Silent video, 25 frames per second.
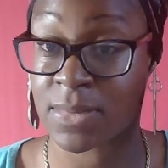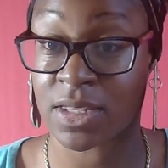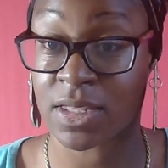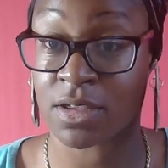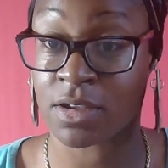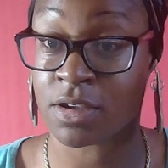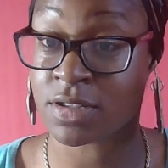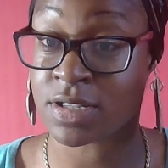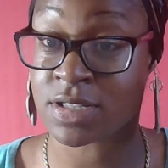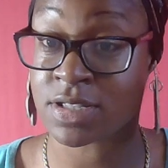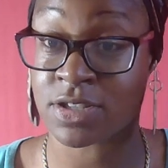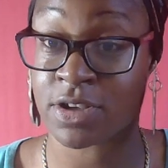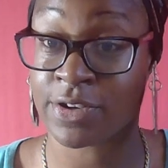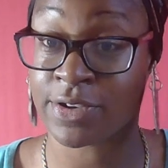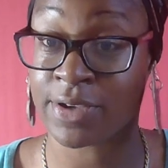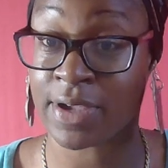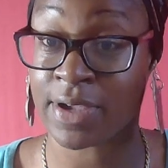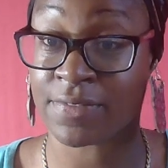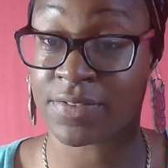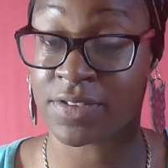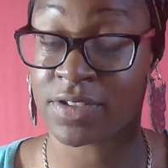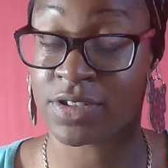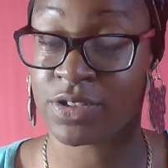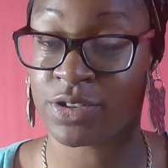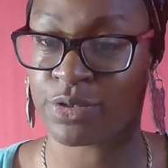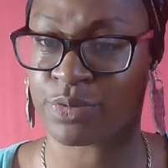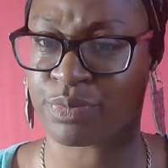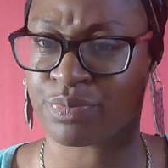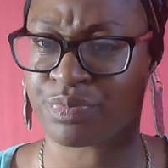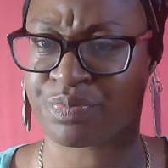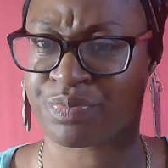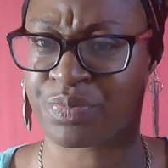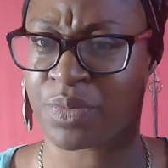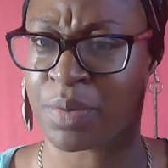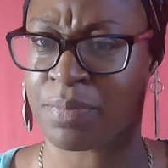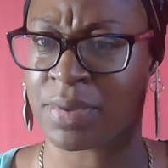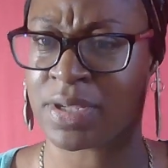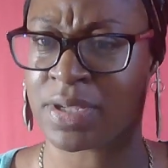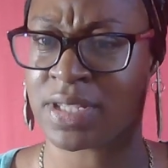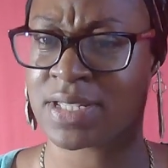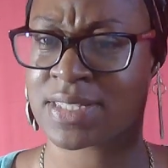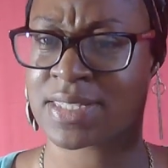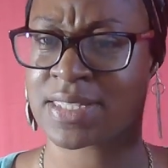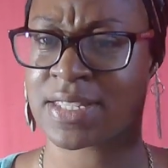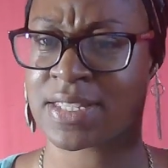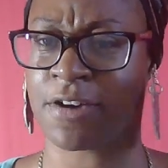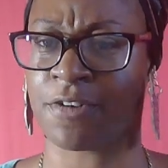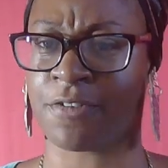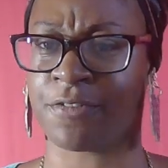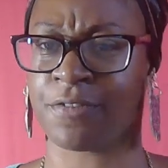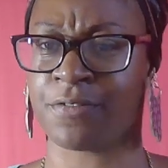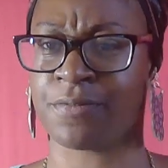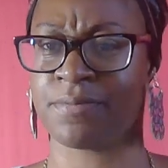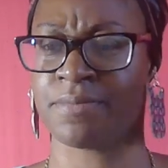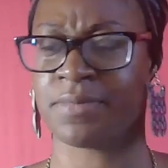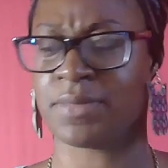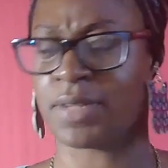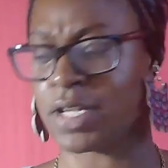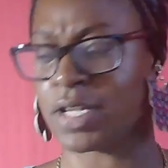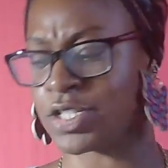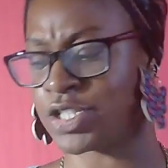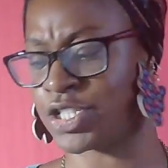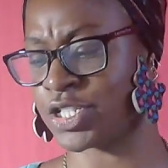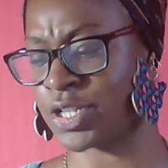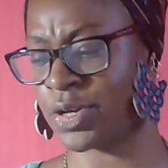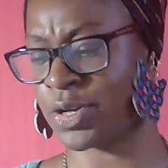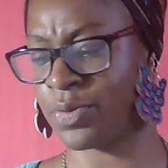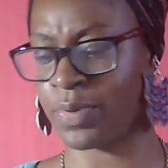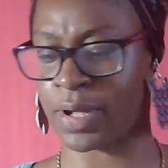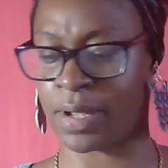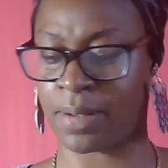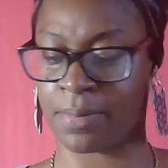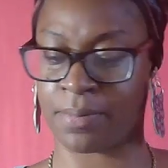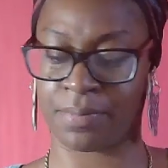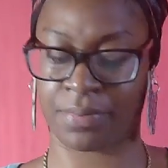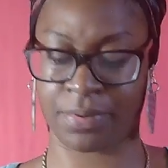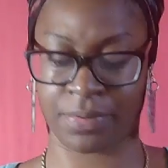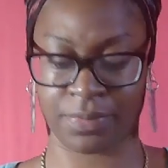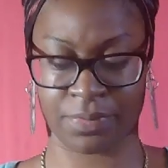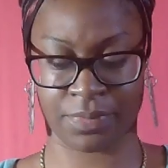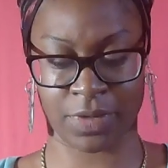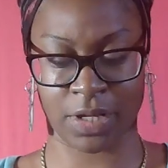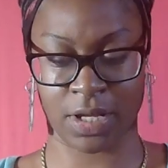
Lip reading: That's all you have to do. Be yourself and show up.